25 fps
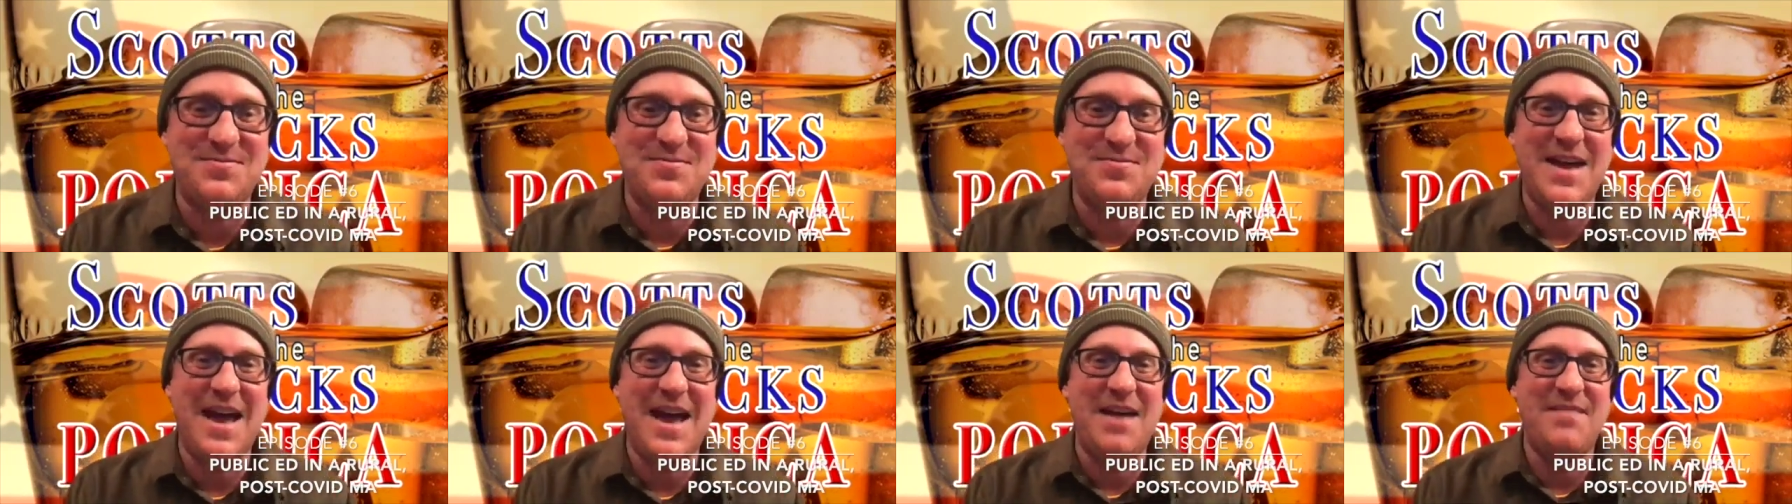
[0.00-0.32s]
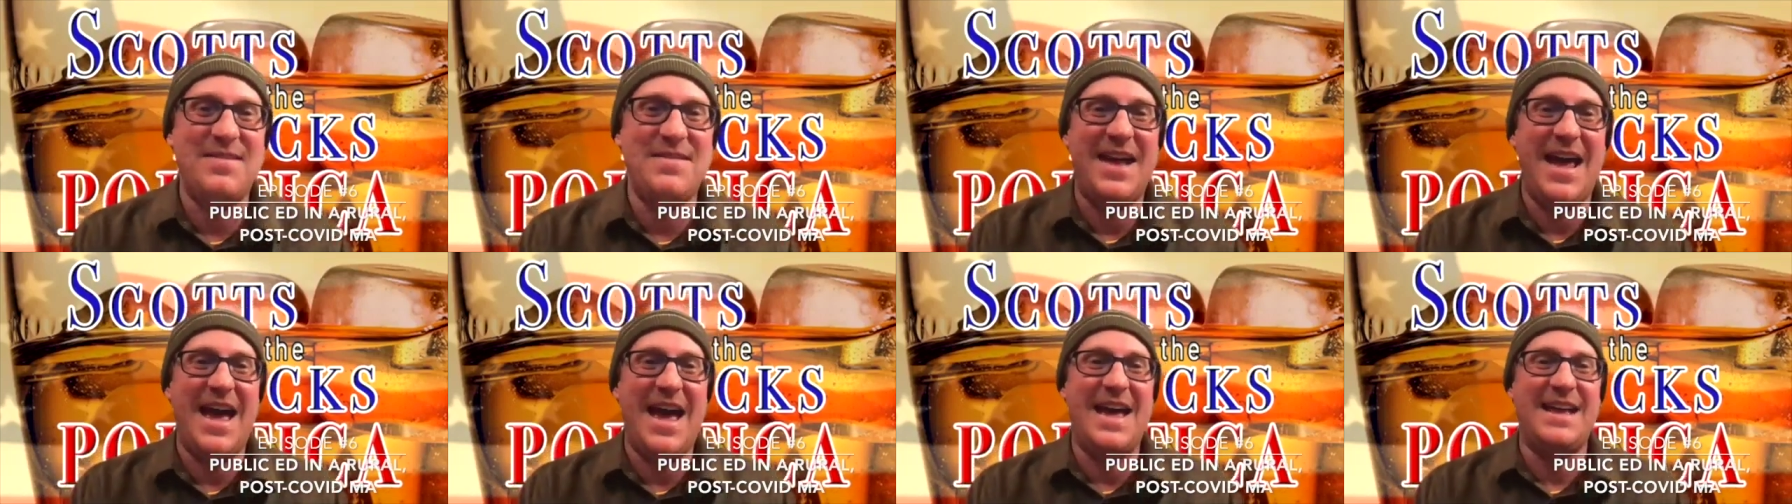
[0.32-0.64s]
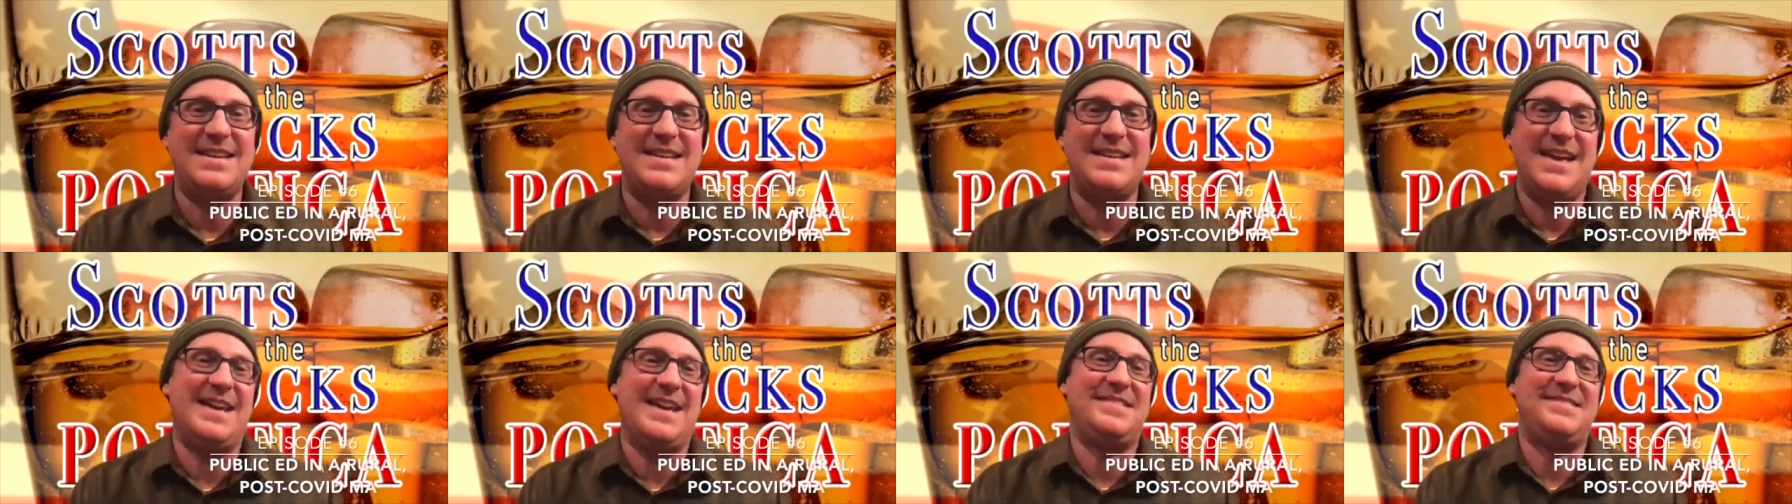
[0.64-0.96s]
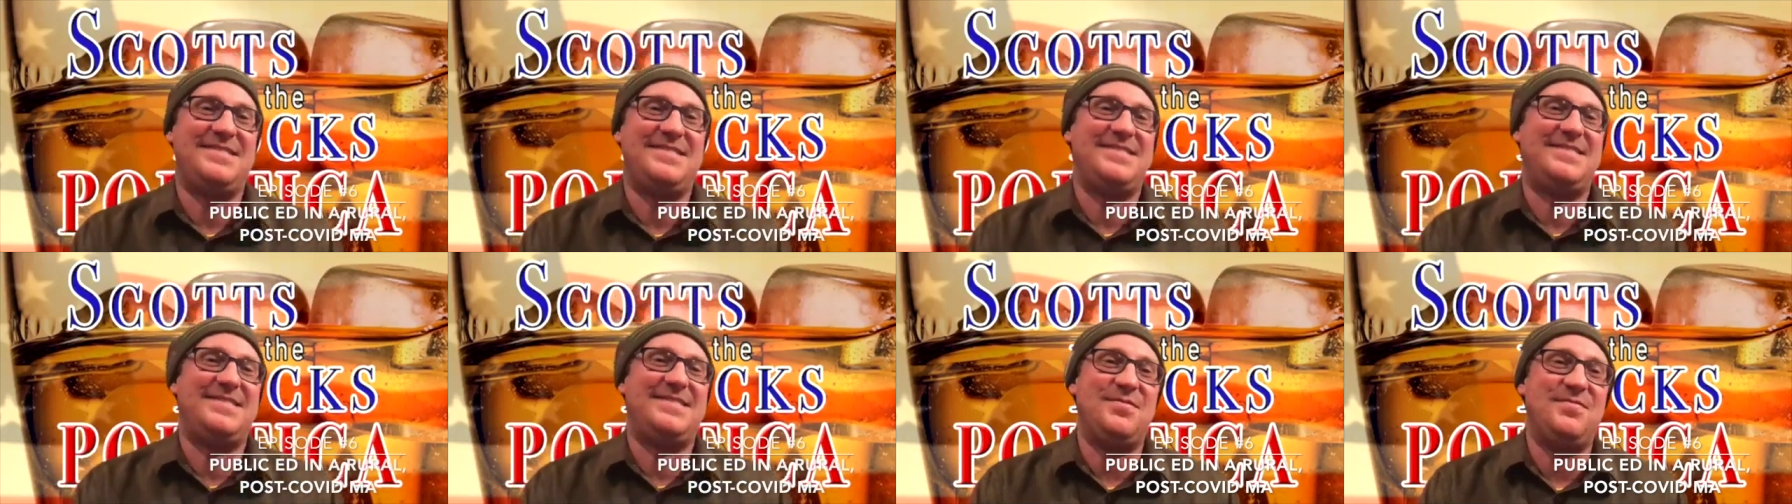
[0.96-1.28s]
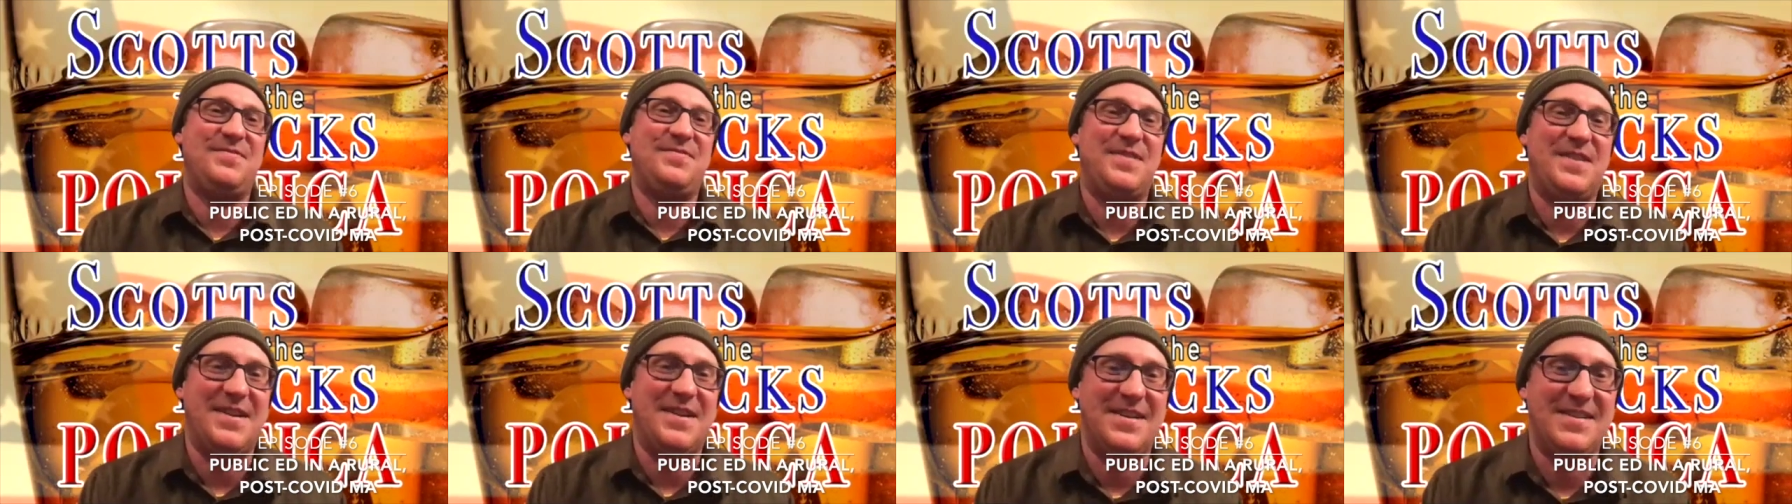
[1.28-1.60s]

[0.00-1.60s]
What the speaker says: We haven't had guests so far.